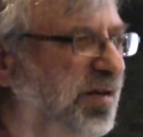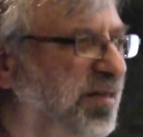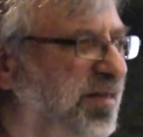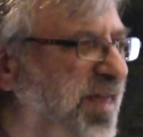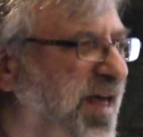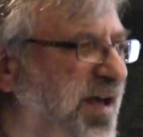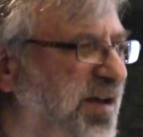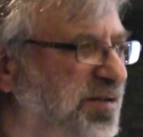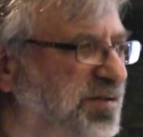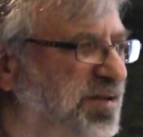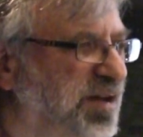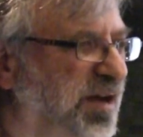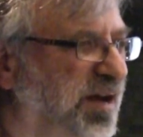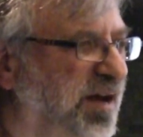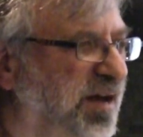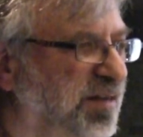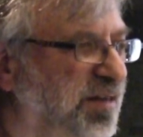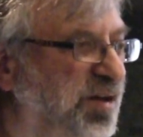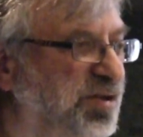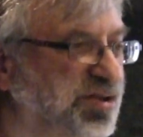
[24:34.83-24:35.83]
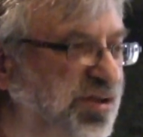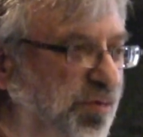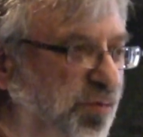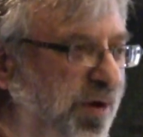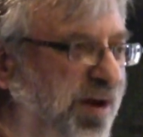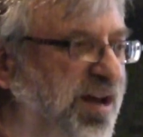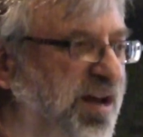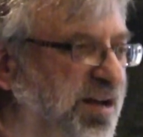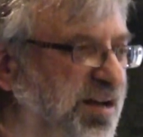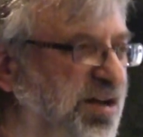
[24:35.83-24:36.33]
that there's a
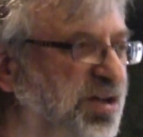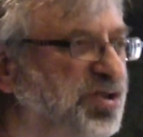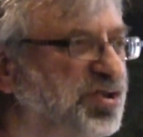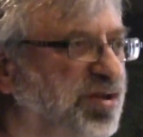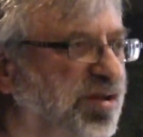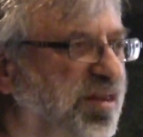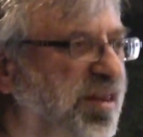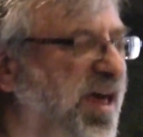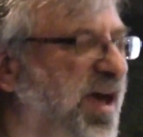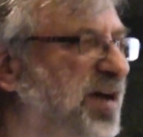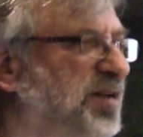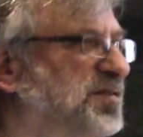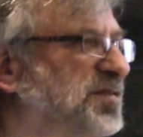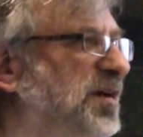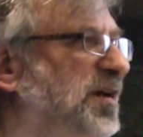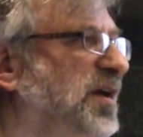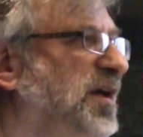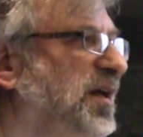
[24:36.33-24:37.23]
recognition that